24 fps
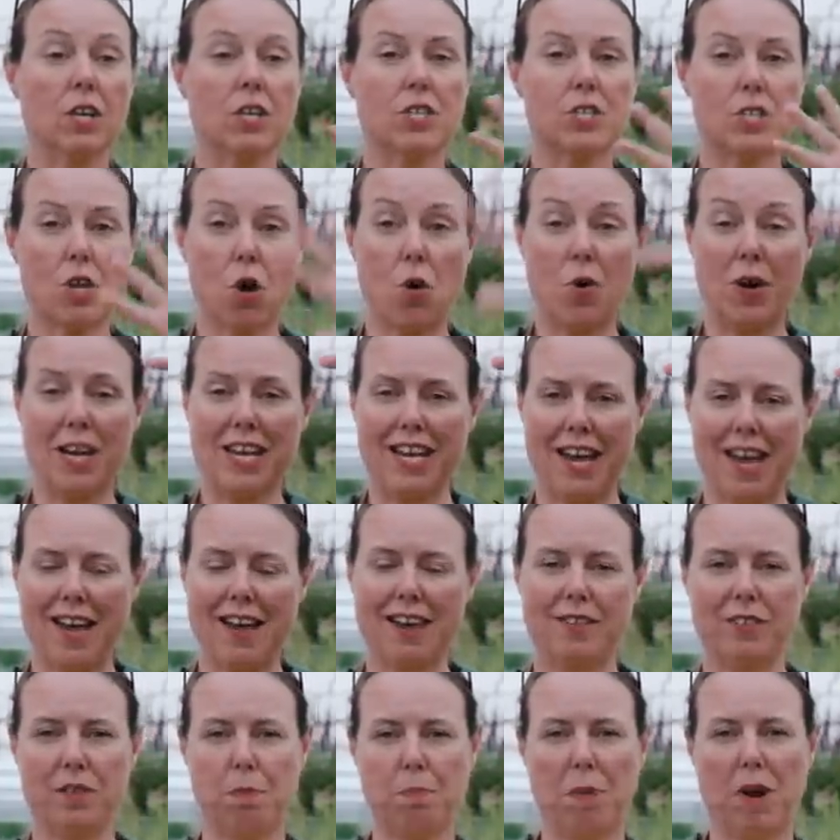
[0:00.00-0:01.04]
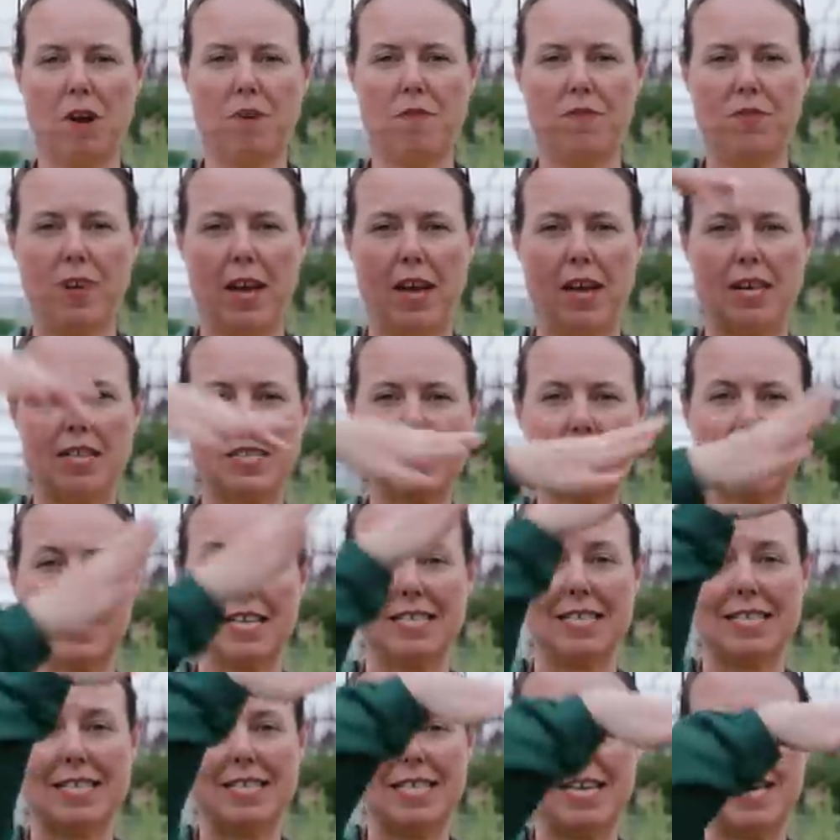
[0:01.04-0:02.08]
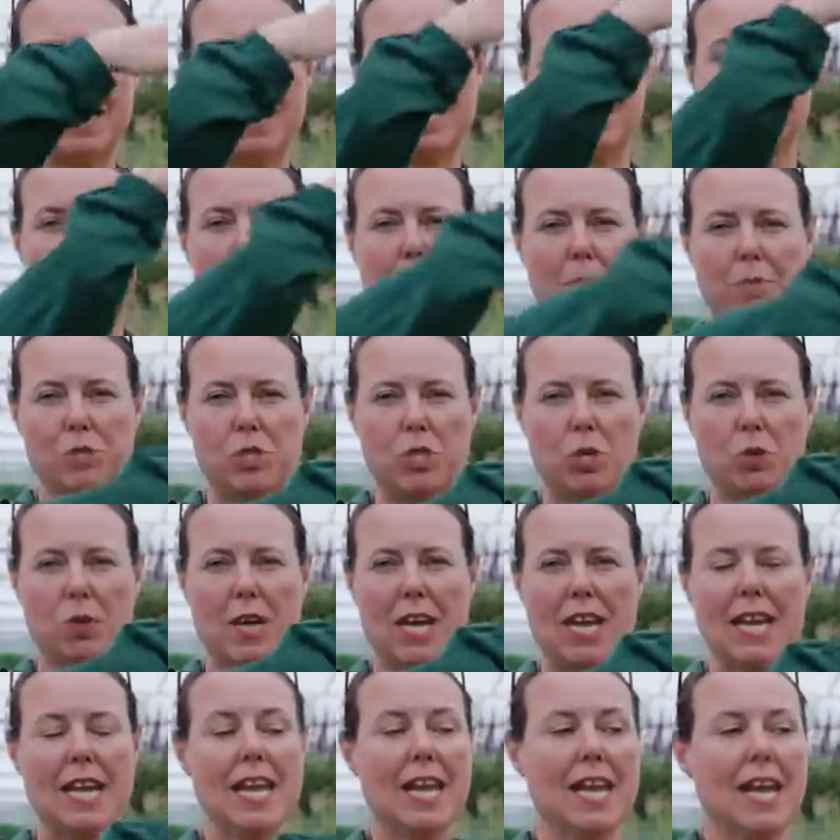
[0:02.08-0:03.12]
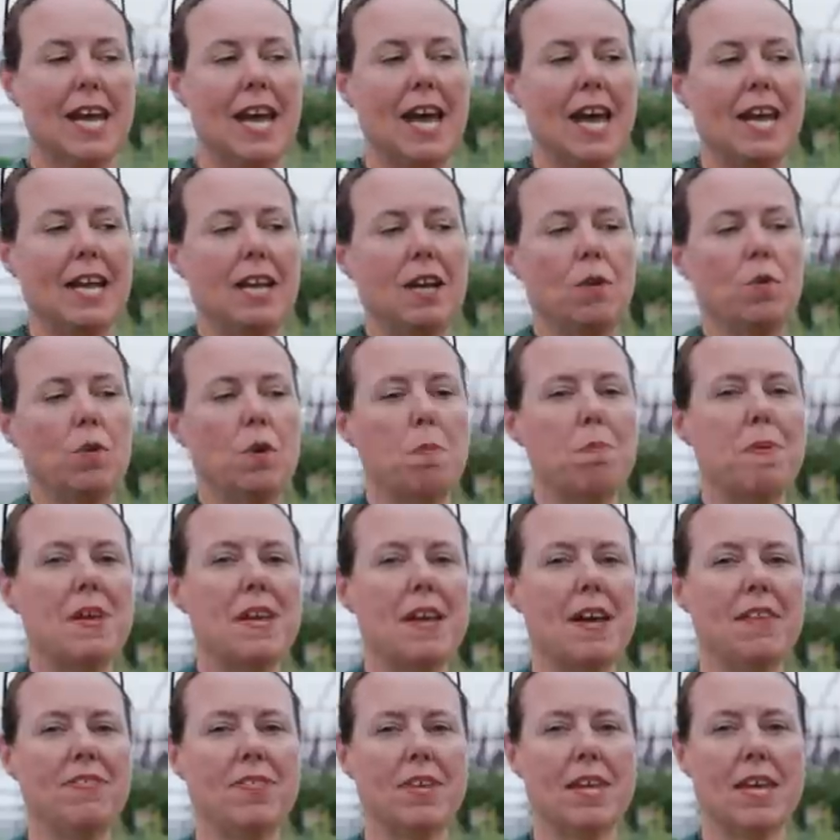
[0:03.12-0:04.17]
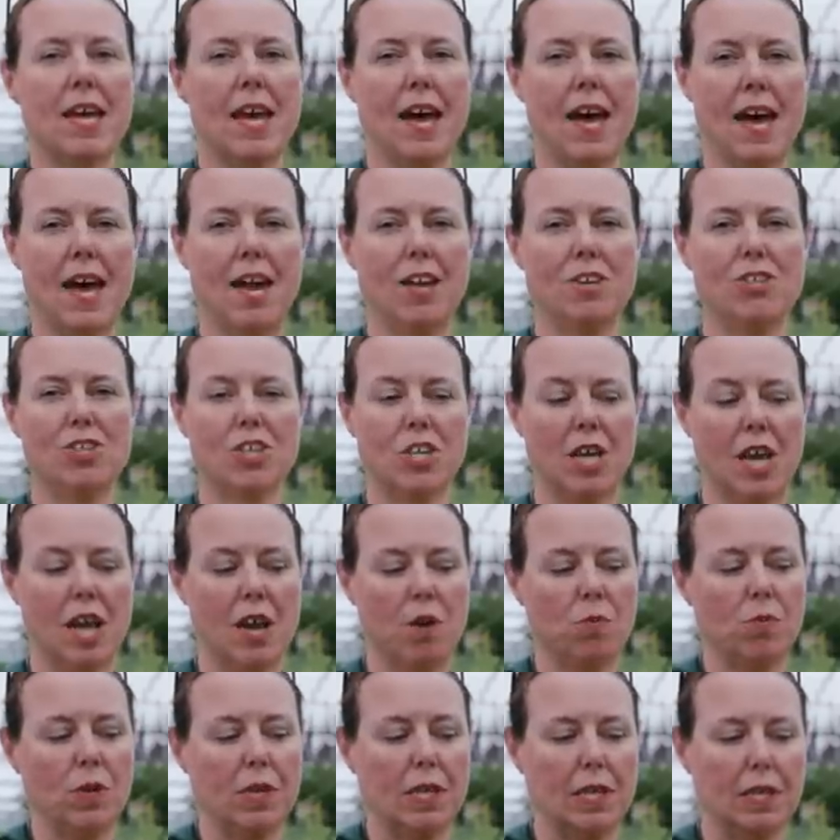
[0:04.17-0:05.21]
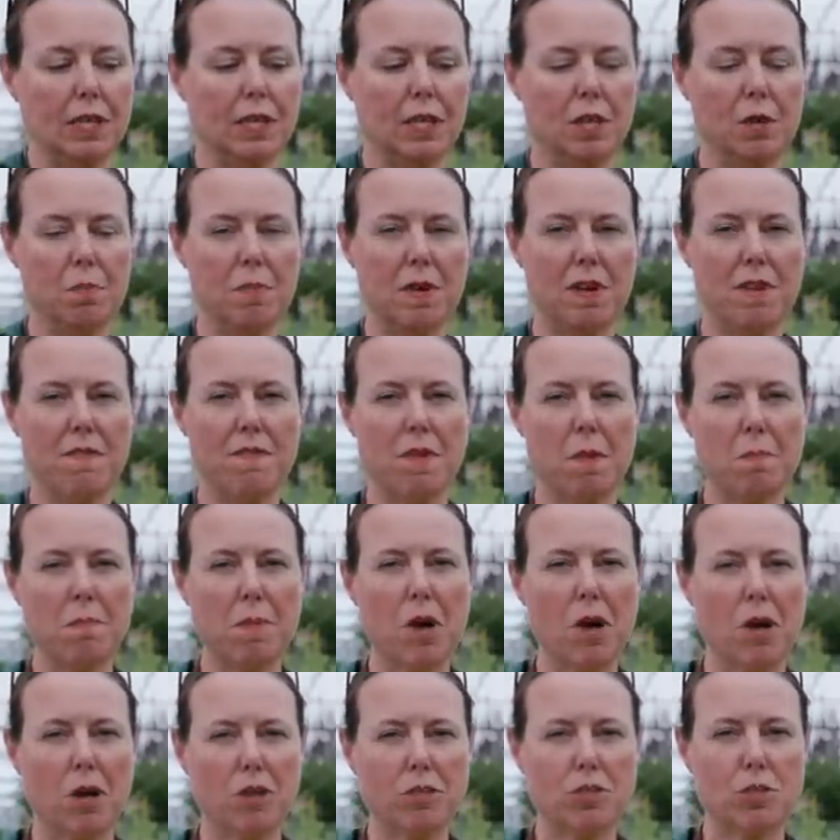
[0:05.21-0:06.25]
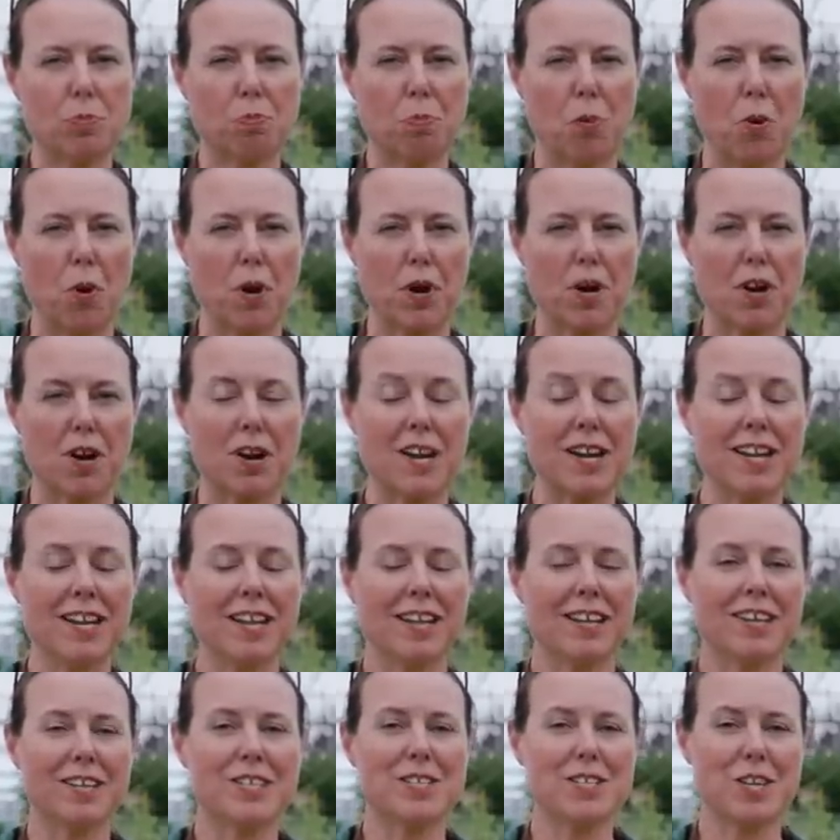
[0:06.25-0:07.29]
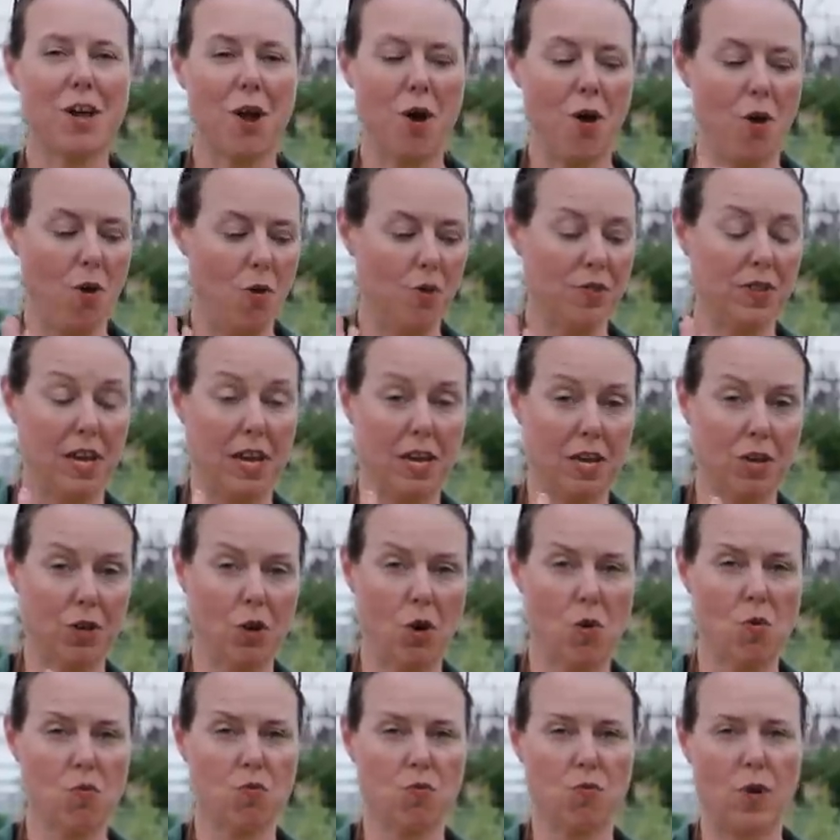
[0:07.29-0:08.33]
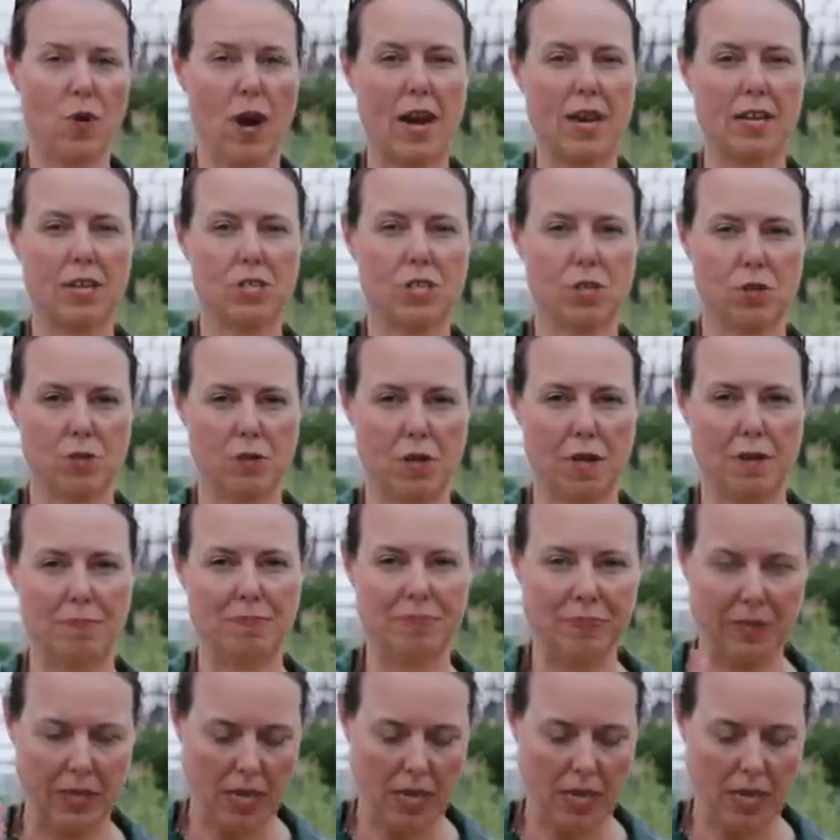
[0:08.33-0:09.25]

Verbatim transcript: So again, the butterflies can see it, come to it, and it would be at the edge again with a little bit of a mulch border so they can go right to it.